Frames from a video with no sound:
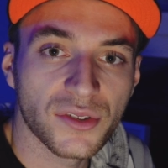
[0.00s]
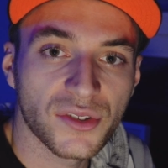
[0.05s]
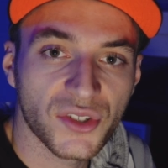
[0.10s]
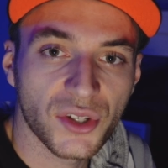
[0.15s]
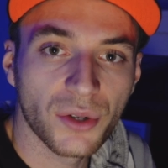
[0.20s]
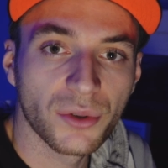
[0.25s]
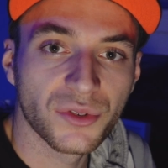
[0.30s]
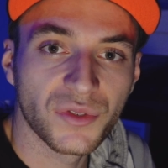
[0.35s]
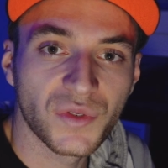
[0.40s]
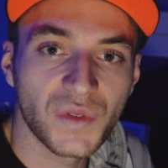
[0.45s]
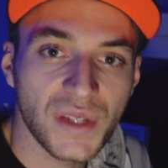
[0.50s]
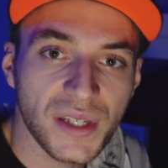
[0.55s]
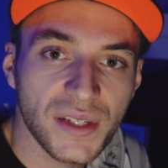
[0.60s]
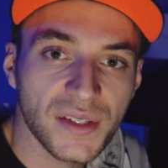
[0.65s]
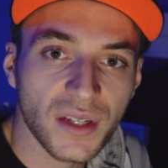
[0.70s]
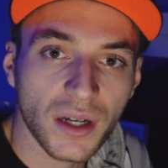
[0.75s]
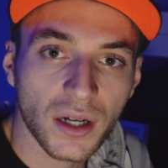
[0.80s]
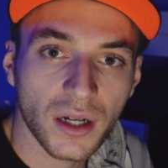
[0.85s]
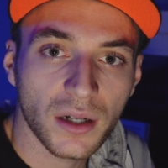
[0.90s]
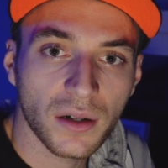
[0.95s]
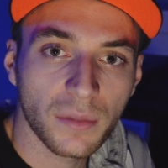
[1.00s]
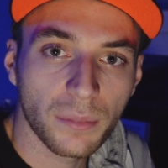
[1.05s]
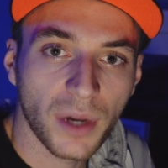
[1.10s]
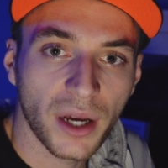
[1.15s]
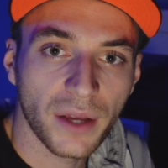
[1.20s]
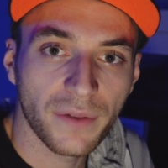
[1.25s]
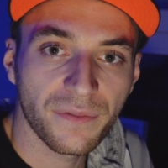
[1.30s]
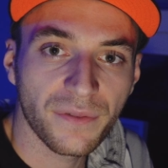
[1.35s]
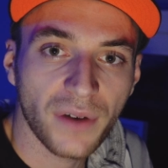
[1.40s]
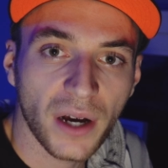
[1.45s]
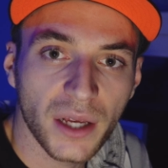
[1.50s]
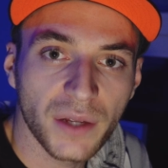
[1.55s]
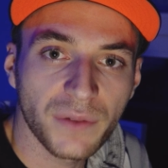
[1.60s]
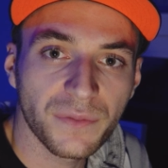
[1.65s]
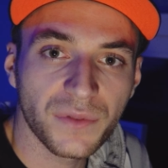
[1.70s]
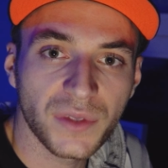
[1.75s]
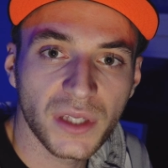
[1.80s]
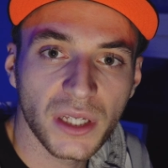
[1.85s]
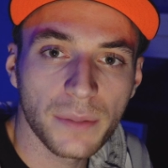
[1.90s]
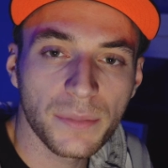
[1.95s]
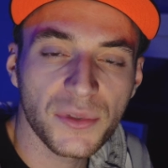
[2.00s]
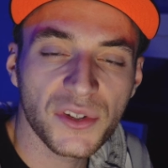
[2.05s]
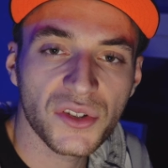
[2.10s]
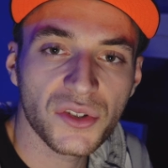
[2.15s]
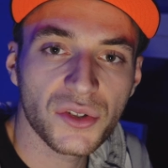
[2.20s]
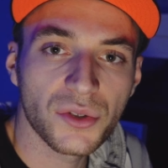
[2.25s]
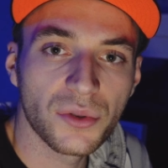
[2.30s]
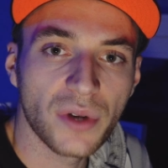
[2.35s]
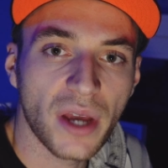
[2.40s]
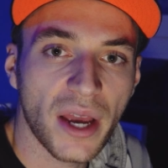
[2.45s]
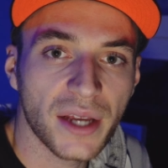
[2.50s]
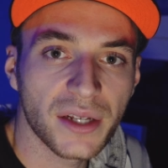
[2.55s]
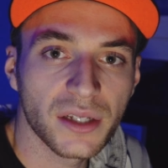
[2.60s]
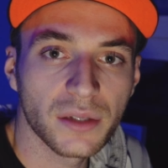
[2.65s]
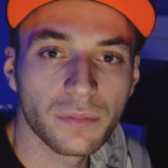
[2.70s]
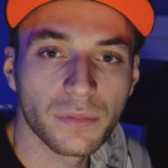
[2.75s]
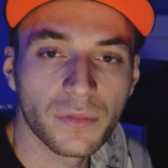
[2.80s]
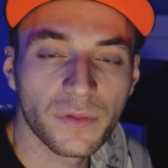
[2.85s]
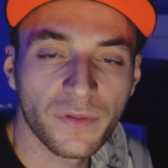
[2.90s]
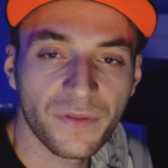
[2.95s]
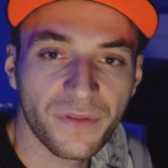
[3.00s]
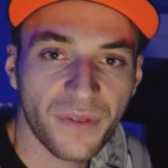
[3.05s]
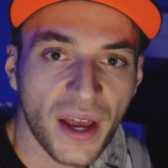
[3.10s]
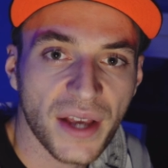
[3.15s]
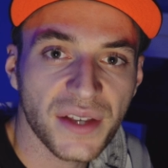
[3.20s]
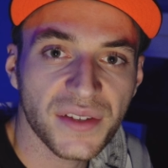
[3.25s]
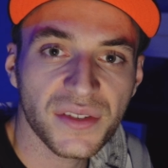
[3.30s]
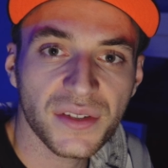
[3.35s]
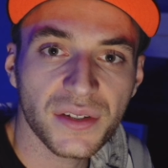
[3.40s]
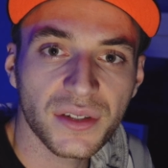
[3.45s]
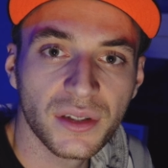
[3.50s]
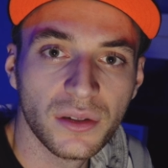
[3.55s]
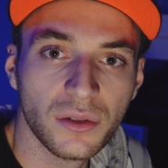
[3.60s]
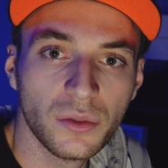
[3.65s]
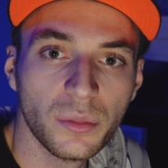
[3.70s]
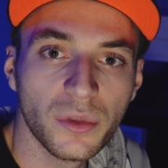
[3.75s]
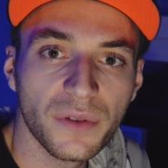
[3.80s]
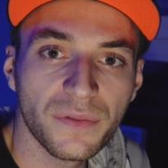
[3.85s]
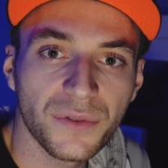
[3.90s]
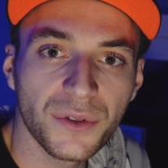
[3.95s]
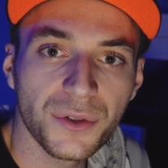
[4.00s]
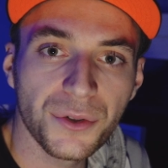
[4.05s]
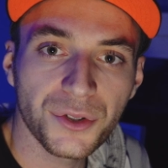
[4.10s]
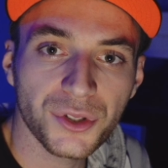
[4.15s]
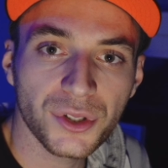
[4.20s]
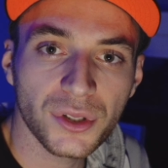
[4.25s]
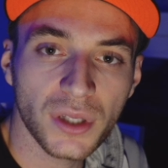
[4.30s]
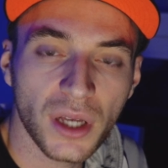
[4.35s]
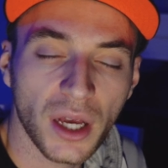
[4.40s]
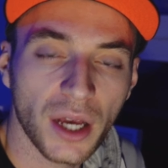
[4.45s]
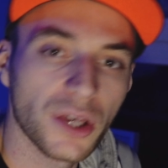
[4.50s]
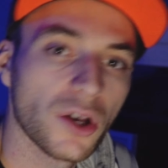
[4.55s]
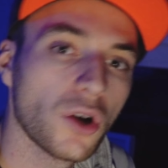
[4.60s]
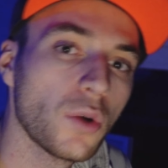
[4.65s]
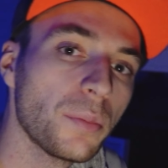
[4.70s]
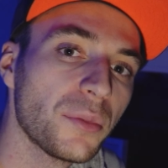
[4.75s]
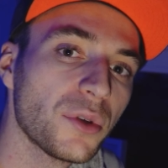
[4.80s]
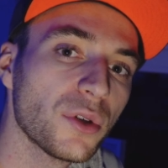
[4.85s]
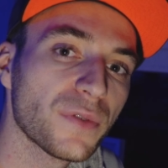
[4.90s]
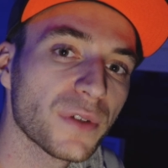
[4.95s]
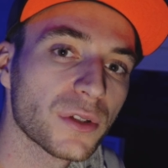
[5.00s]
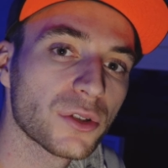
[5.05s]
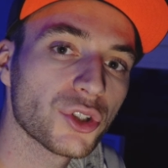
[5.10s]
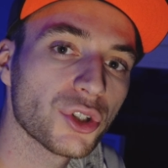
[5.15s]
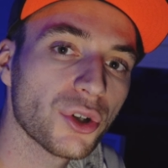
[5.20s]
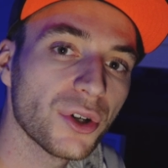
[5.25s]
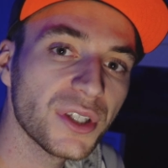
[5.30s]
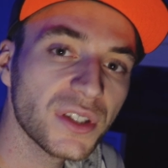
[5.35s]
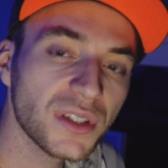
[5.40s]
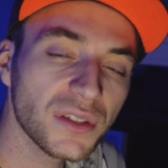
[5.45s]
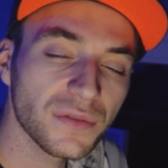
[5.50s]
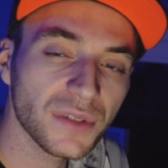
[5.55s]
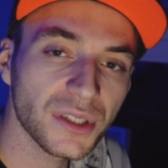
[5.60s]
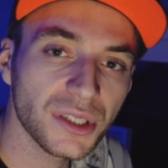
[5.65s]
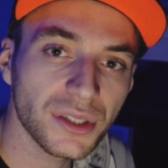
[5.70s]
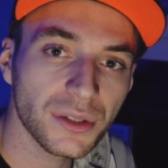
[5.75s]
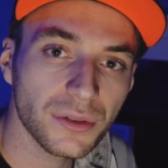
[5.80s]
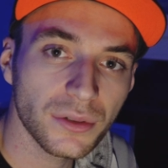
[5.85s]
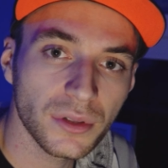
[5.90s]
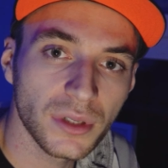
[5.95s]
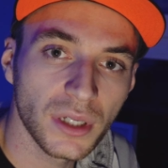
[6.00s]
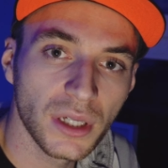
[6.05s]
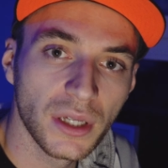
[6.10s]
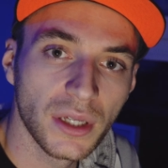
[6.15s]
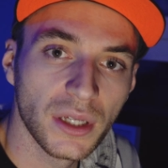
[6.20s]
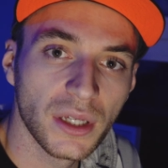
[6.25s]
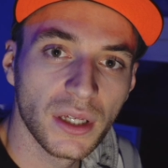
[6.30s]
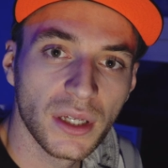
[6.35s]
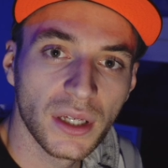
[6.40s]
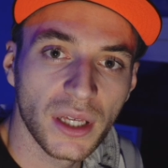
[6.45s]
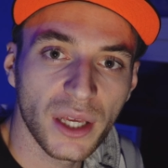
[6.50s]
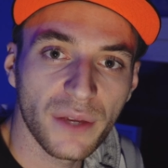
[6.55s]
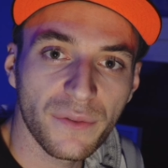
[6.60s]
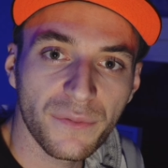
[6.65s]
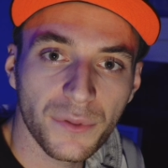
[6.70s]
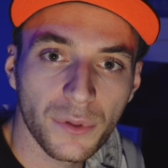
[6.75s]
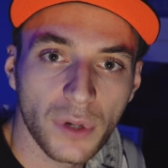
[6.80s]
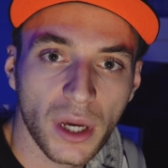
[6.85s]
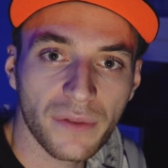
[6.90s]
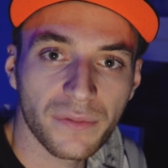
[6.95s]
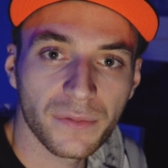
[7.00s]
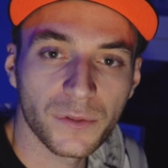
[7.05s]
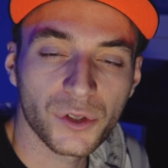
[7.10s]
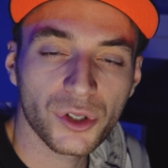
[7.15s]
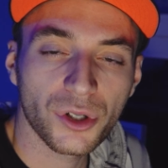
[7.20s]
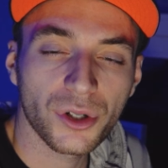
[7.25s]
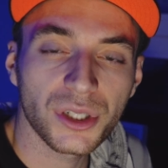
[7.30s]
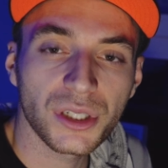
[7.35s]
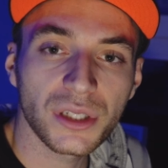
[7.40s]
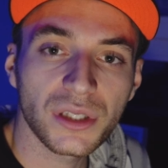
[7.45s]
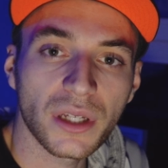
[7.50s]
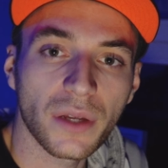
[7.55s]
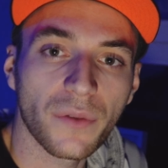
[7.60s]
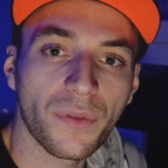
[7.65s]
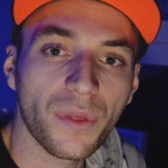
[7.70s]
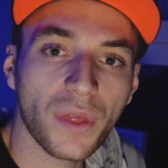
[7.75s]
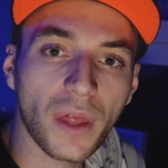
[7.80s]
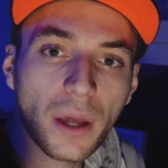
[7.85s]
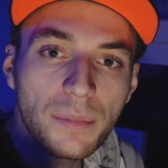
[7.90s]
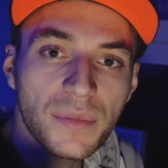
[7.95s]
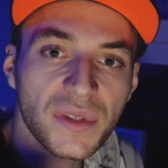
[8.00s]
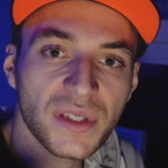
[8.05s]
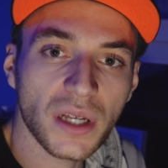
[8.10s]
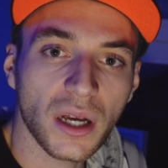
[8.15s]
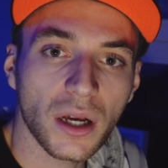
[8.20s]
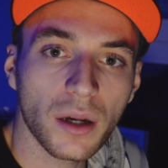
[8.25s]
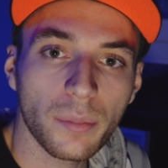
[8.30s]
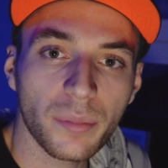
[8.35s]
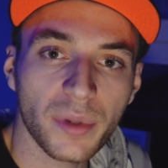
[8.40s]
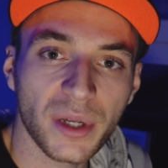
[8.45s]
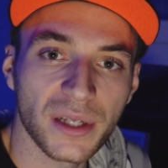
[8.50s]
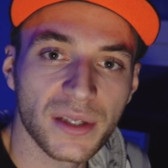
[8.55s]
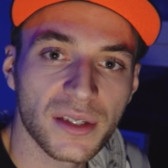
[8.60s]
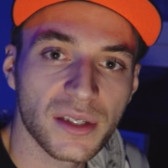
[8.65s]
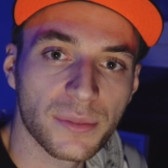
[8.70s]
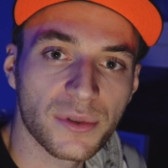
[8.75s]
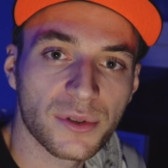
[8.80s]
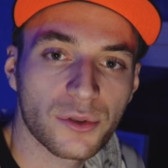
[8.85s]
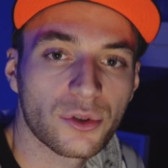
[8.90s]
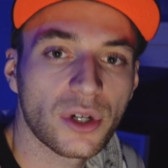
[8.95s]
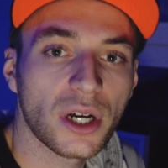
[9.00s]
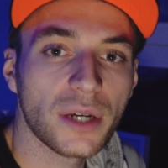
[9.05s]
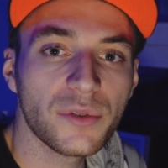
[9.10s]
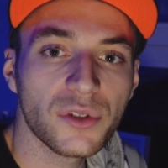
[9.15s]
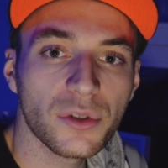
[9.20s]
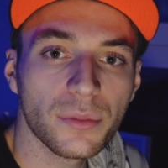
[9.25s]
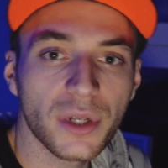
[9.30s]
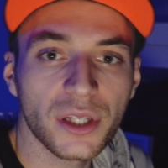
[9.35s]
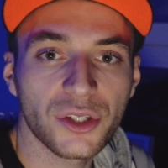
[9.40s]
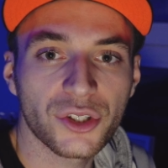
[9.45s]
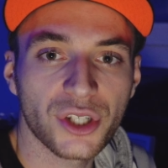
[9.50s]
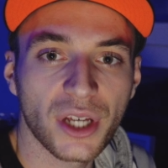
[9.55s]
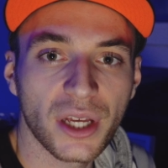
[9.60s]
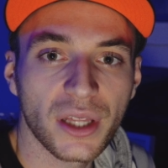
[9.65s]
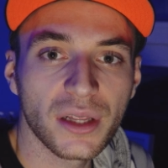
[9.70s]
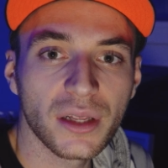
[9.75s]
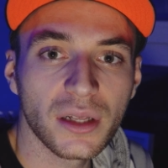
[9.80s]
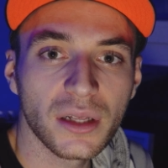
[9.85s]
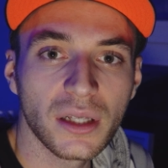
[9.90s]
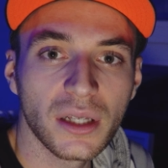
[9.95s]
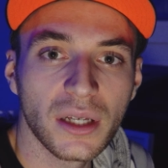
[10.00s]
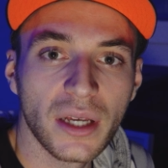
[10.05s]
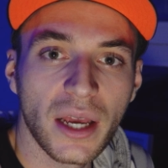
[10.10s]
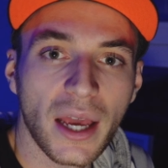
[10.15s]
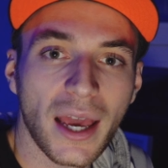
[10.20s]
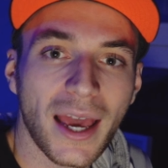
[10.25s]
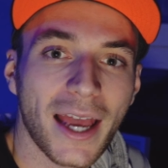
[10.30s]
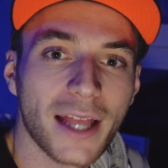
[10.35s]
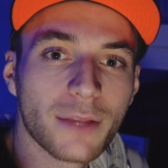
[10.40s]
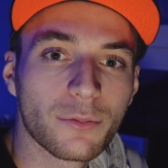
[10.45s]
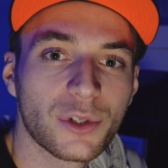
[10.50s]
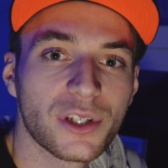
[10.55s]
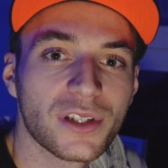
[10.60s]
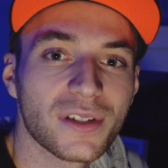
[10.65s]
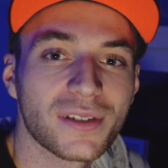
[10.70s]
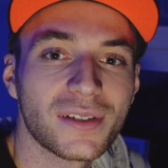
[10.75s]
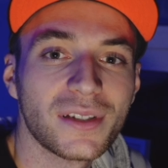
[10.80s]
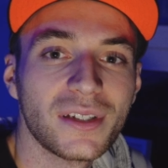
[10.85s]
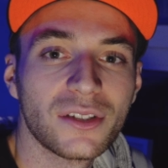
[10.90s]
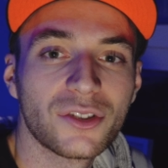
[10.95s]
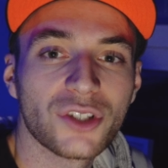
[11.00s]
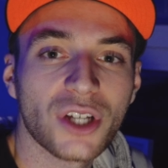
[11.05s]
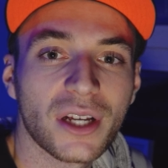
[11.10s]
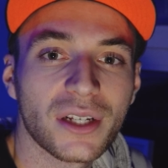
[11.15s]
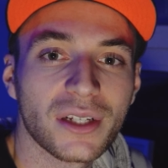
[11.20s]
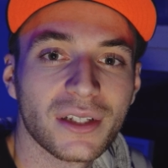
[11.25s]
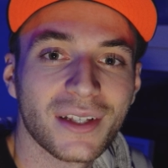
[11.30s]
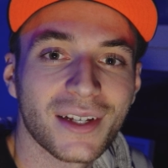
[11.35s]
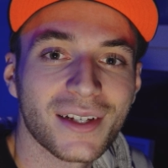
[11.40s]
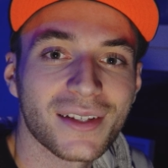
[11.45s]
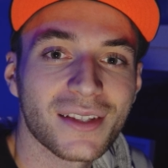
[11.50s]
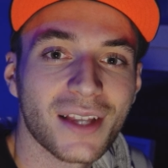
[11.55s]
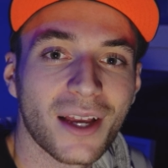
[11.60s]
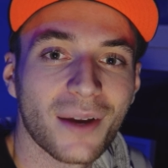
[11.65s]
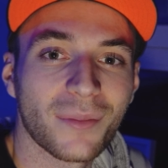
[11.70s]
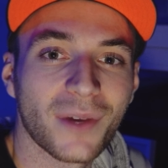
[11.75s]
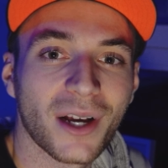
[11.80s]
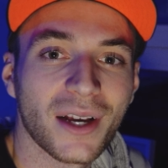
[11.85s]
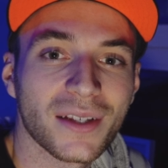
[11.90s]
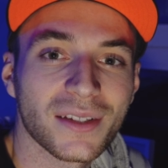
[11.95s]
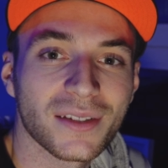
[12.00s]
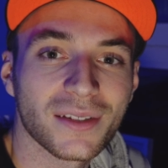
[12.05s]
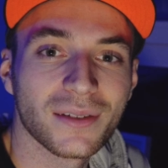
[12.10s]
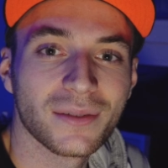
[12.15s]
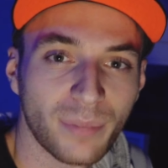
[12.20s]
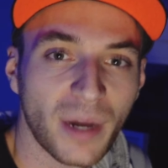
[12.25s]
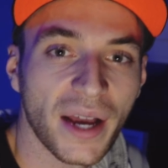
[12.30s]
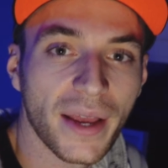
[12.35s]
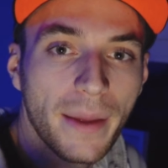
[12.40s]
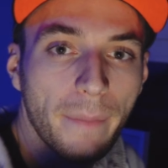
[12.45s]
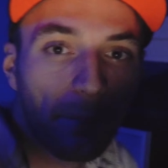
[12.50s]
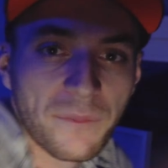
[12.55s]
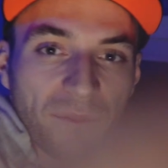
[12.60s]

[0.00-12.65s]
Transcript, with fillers: So these are my five tips to edit faster in LumaFusion. I hope you've enjoyed the video. If you have enjoyed it, give thumbs up and subscribe to my channel and we'll see each other next time guys. Bye!